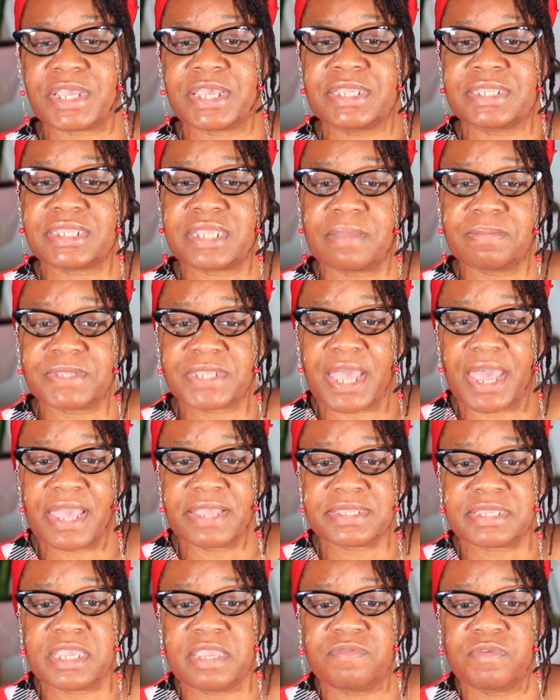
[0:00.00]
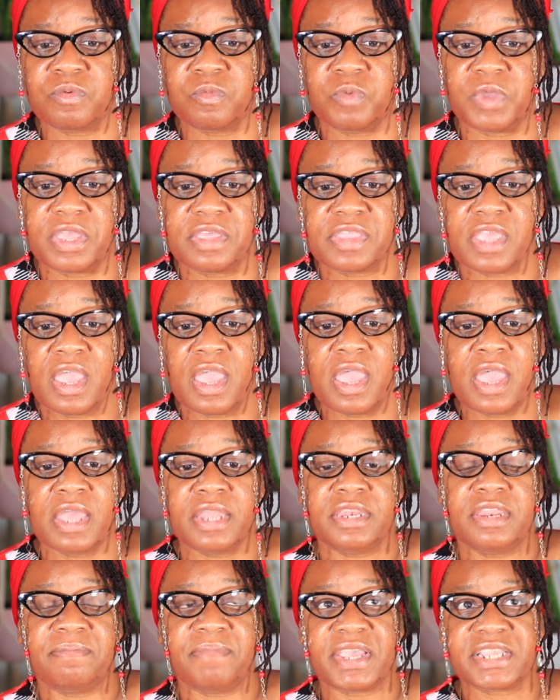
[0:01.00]
And sometimes, even with
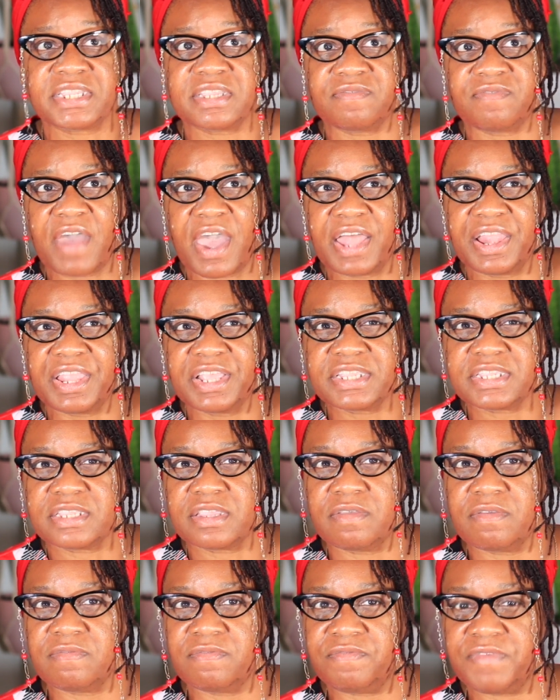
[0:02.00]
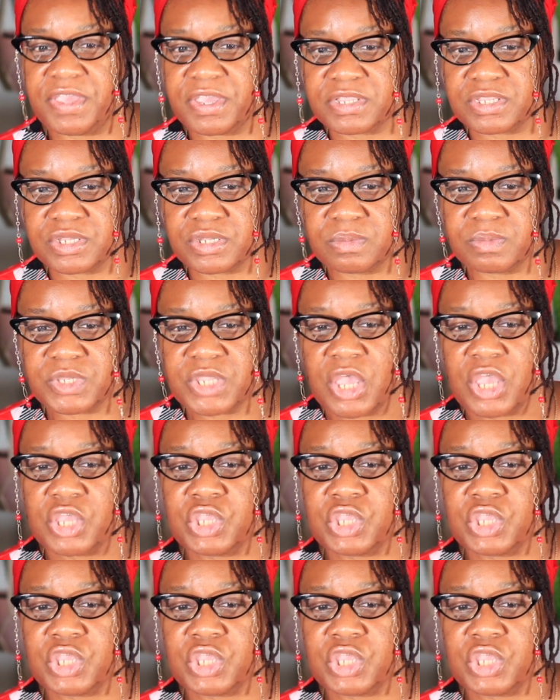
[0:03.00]
domestic violence victims,